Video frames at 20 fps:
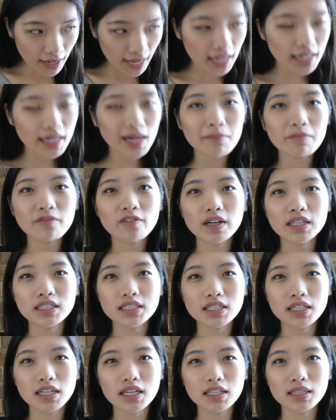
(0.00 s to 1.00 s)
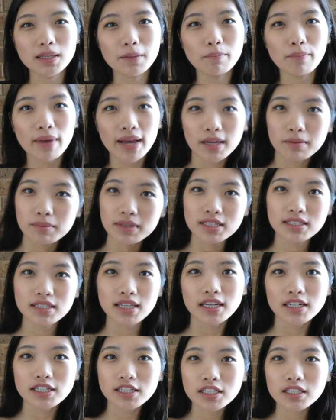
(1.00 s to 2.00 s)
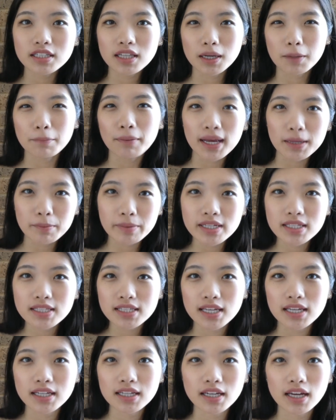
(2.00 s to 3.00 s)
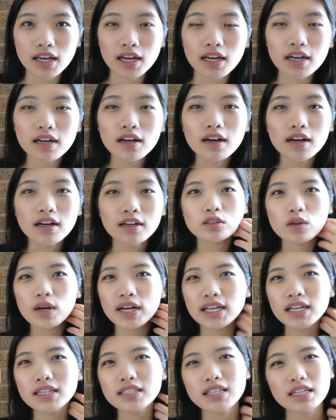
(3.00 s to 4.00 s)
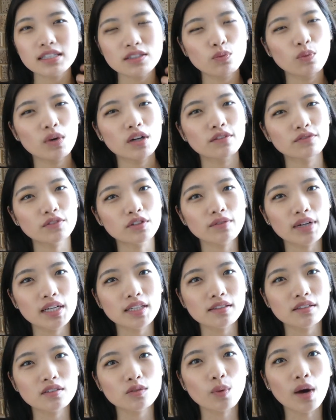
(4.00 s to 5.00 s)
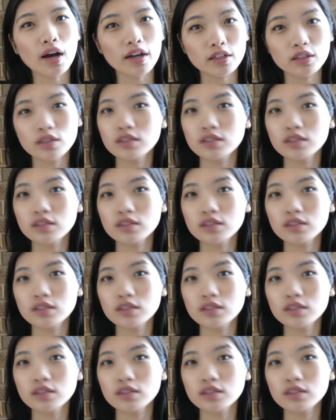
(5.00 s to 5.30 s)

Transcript: end up finding in the baby section, like baby skincare. So I guess that's one of the reasons why I